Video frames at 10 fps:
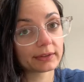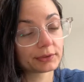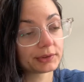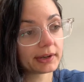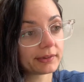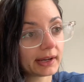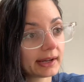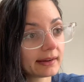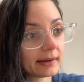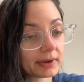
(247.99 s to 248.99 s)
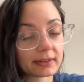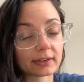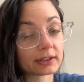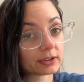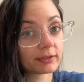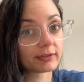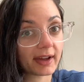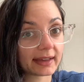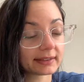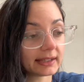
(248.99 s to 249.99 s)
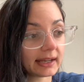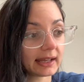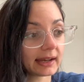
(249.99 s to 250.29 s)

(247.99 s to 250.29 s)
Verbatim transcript: to reread, but it's such a fascinating